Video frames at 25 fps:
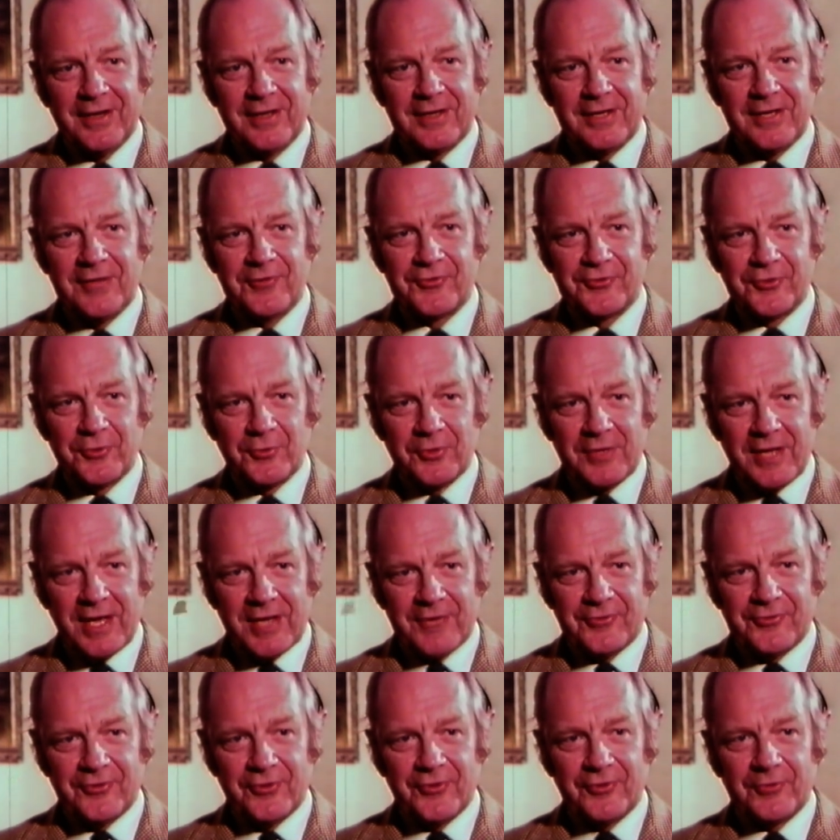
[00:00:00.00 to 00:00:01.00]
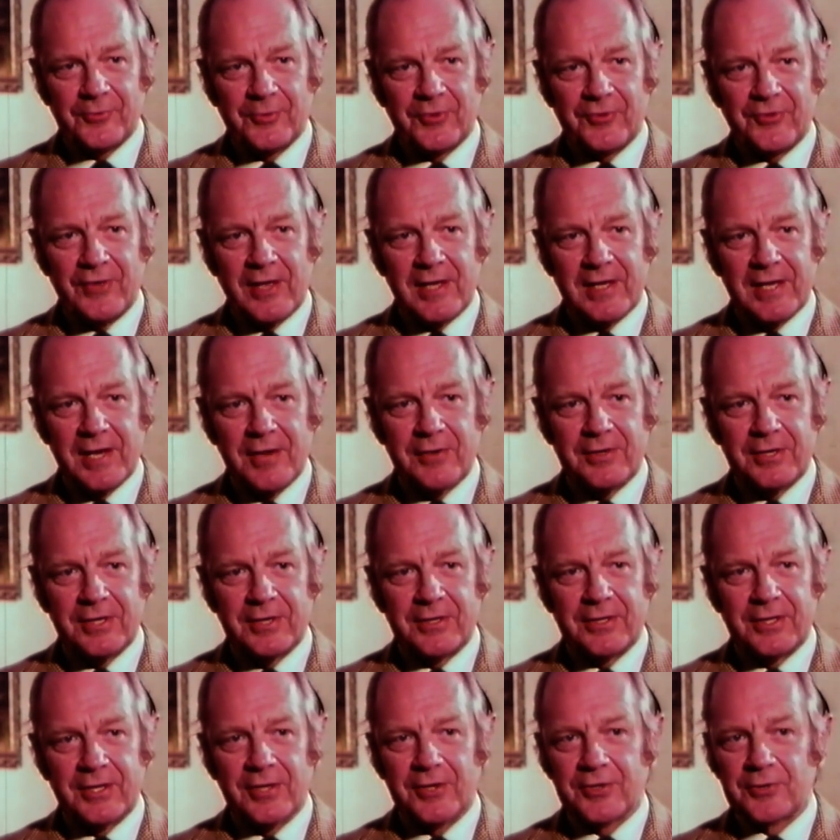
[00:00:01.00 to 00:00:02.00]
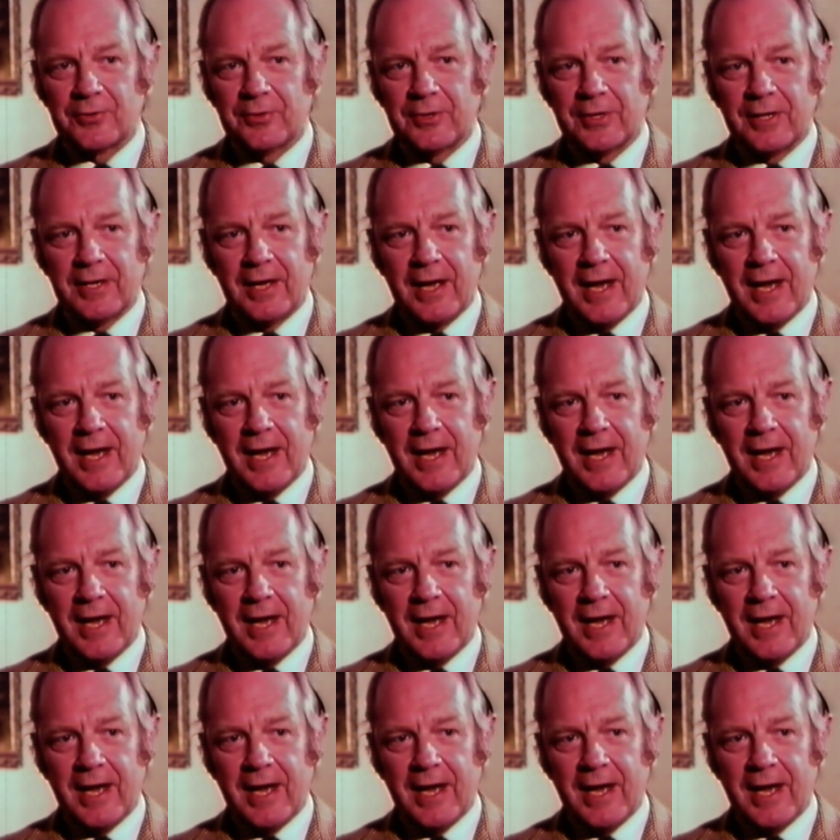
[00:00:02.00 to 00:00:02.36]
in suitcases, which they loaded into an